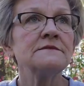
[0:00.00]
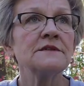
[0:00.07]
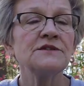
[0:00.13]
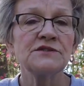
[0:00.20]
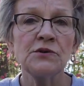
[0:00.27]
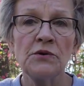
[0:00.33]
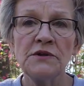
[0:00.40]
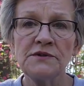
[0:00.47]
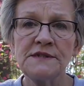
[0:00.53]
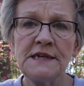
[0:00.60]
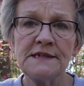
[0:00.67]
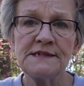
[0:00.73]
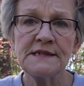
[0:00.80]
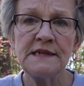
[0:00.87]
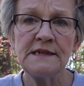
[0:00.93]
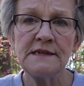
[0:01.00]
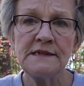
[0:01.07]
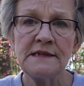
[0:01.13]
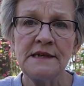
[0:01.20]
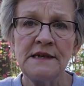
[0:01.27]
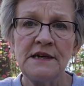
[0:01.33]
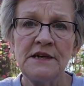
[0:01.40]
soil test kit.
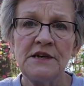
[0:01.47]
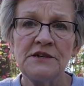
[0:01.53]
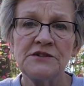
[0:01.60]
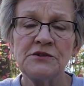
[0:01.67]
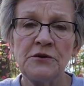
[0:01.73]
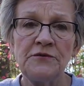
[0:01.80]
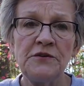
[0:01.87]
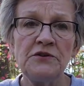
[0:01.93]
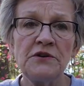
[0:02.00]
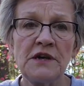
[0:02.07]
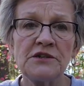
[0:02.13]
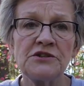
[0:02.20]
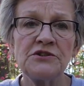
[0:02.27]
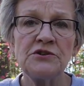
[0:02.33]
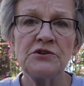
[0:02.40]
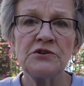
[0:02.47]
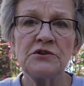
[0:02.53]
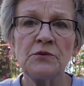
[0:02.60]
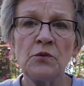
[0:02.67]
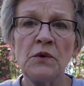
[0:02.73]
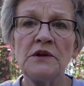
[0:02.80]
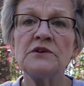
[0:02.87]
So if you're not
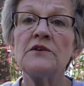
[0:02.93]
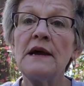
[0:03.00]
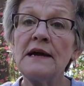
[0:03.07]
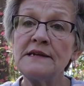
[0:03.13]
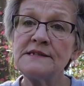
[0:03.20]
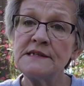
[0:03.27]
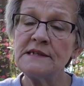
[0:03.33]
sure what your acid